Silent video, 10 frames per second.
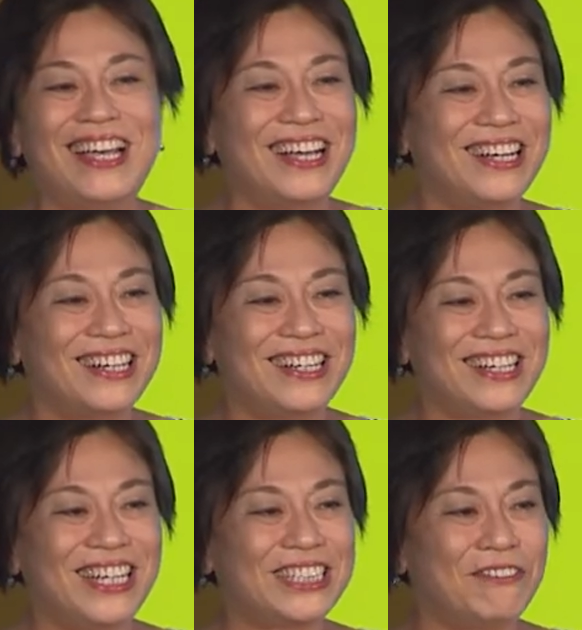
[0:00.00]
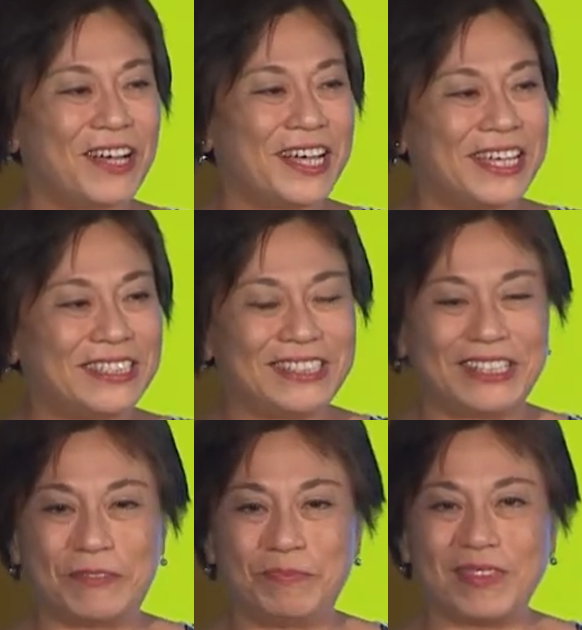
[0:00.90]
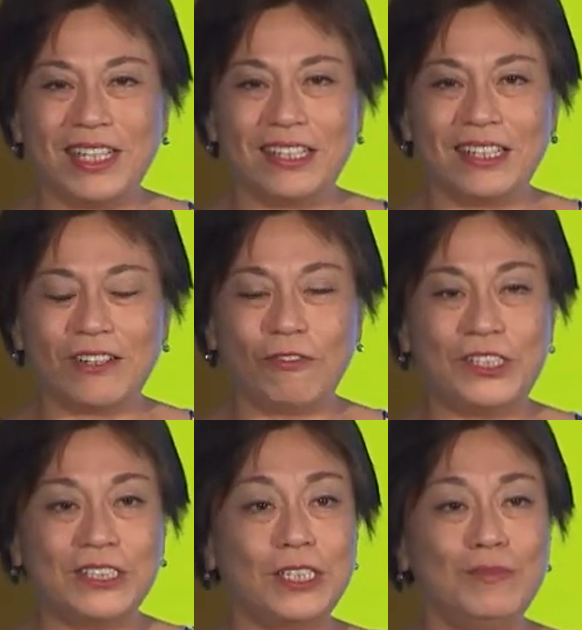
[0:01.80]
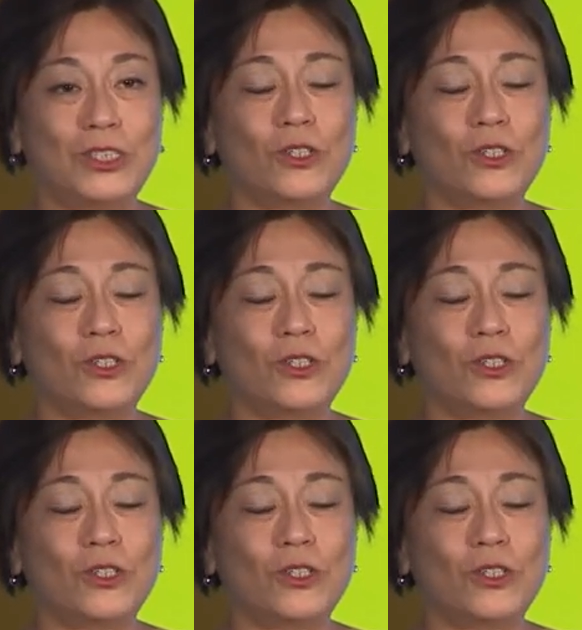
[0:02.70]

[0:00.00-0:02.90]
As far as officialdom is